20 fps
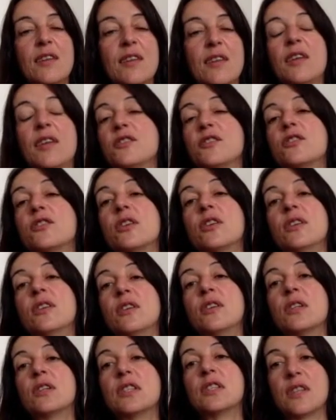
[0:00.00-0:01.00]
And
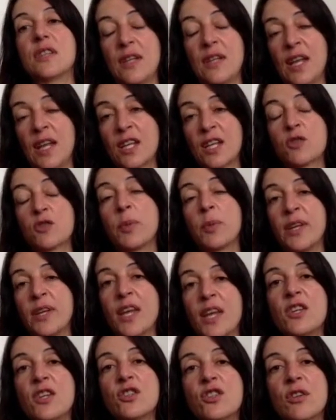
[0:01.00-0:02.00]
there is an
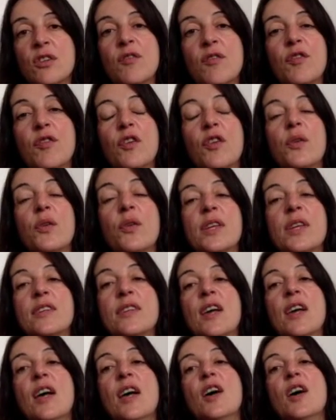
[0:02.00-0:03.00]
explanation for it,
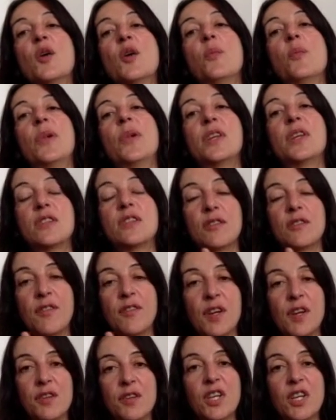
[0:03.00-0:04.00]
but it's a
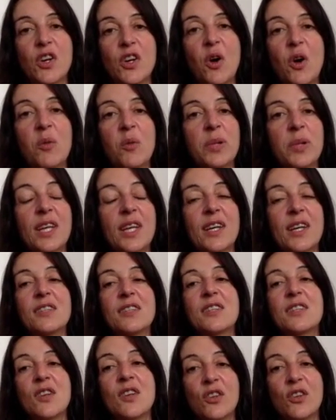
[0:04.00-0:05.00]
very
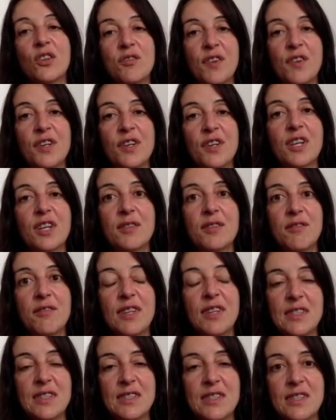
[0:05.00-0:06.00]
complicated and not very
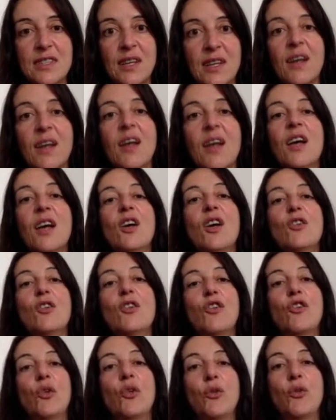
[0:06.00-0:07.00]
convincing.
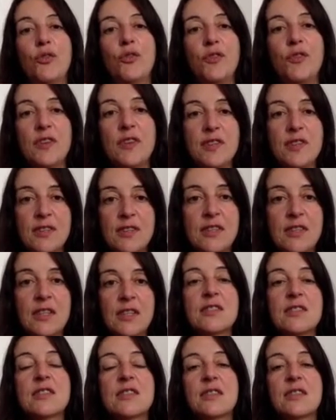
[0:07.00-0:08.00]
So
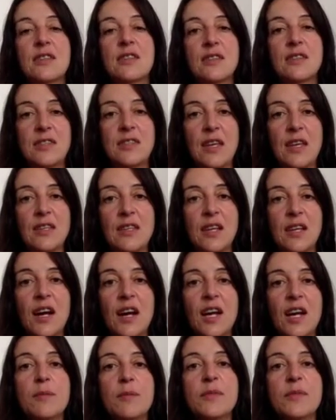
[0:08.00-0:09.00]
physicists say
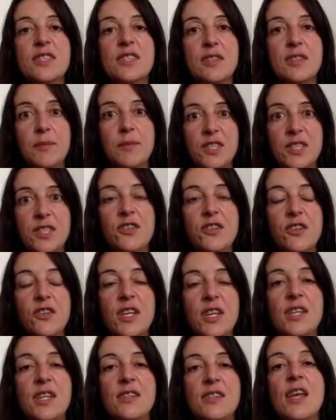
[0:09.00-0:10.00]
time
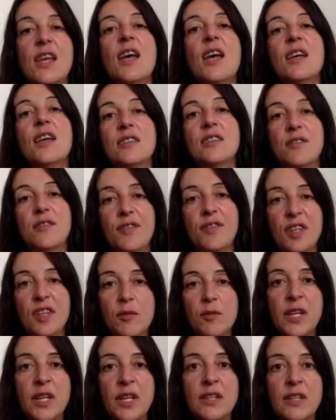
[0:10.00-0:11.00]
symmetry is a
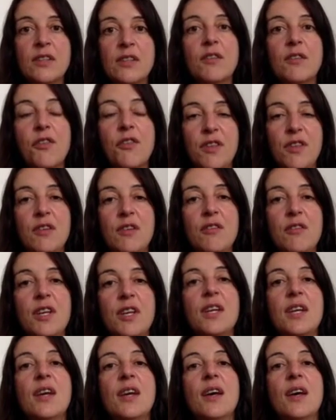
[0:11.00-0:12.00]
fundamental
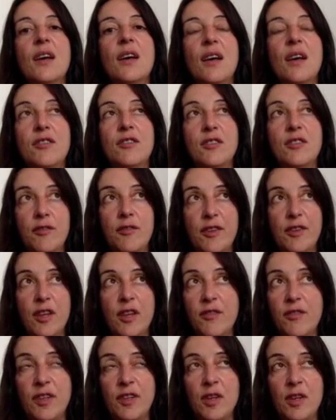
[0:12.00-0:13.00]
theory as a
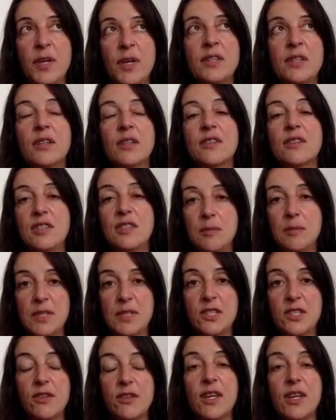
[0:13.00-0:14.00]
fundamental
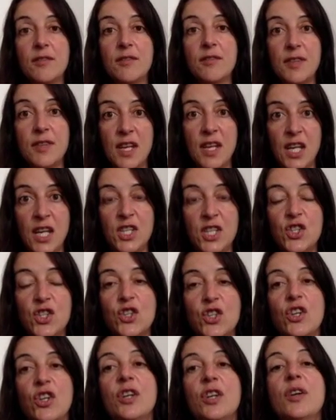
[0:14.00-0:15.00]
symmetry of
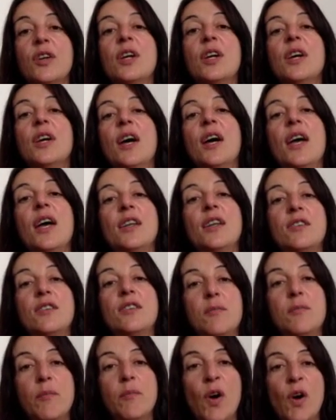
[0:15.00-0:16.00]
nature, and
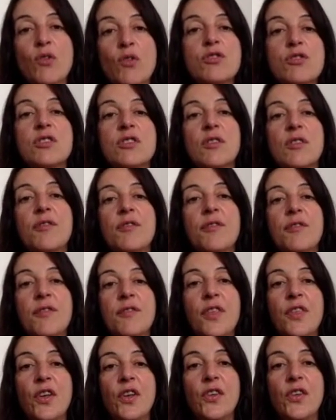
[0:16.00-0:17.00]
most of
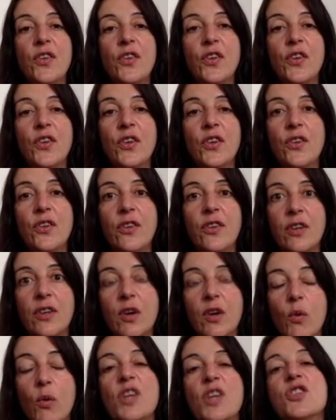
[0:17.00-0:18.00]
the
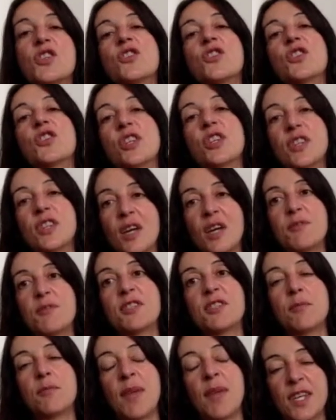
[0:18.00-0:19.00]
equations are time
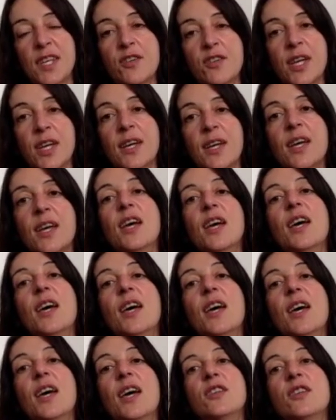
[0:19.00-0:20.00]
symmetric.
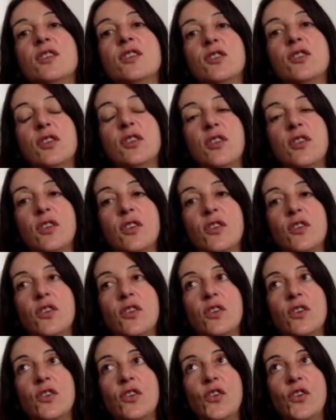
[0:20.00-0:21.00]
And
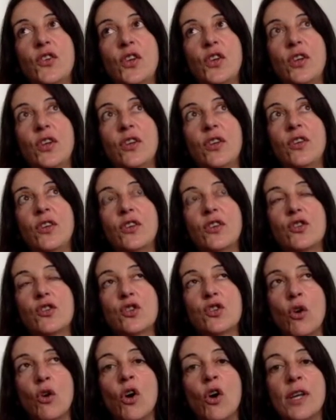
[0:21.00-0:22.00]
the
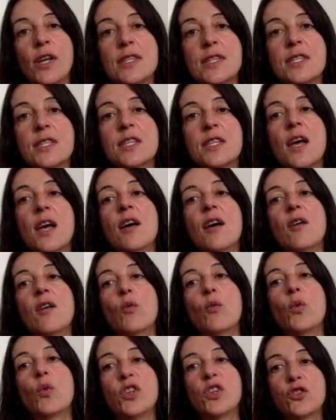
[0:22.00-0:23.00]
choice
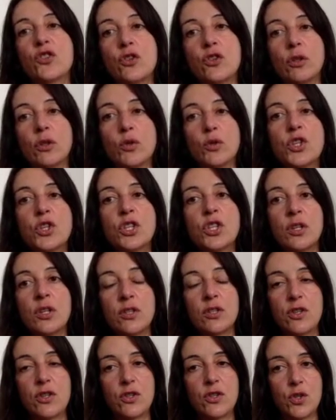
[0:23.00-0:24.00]
which
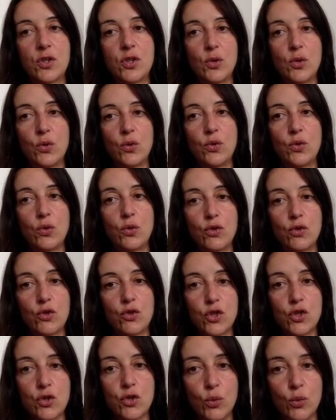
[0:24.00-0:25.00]
solution to
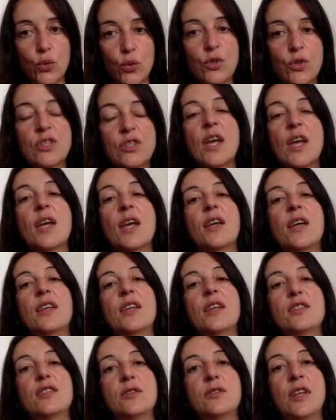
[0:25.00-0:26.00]
choose
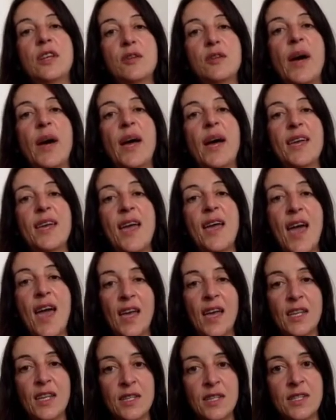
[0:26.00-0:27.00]
is done by
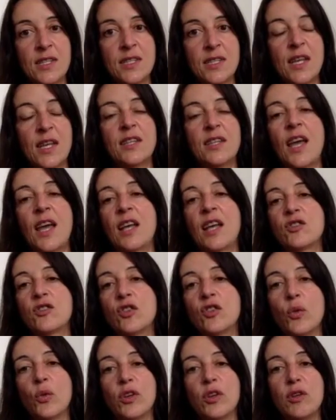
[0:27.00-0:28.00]
hand and has
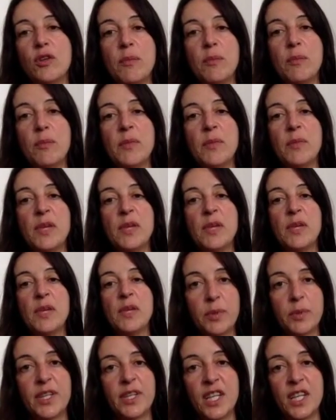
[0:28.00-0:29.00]
no immediate
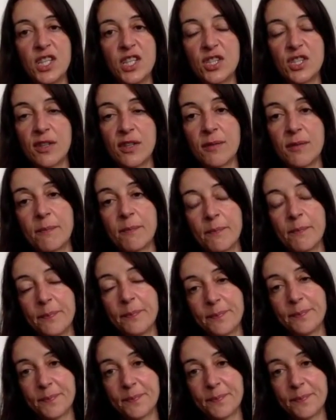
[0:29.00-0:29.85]
explanation.